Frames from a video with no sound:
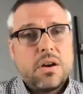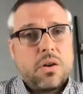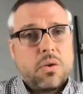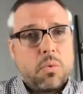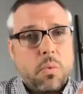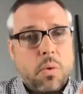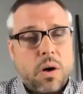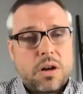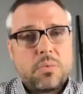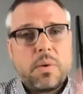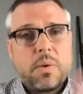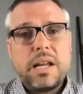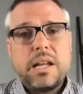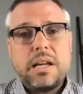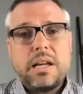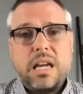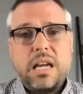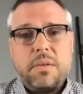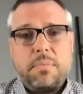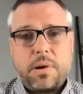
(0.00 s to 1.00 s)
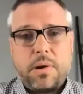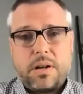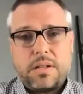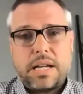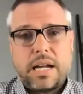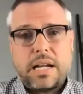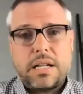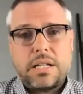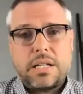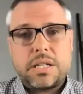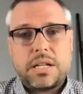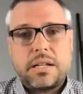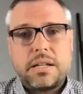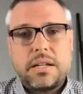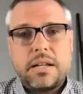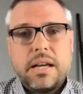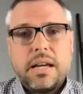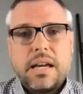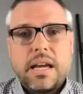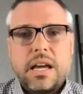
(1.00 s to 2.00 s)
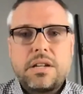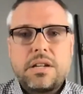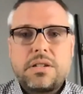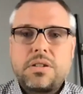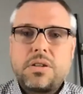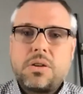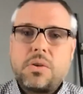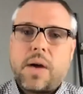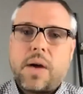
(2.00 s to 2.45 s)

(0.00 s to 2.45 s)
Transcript: One way to keep your attention is to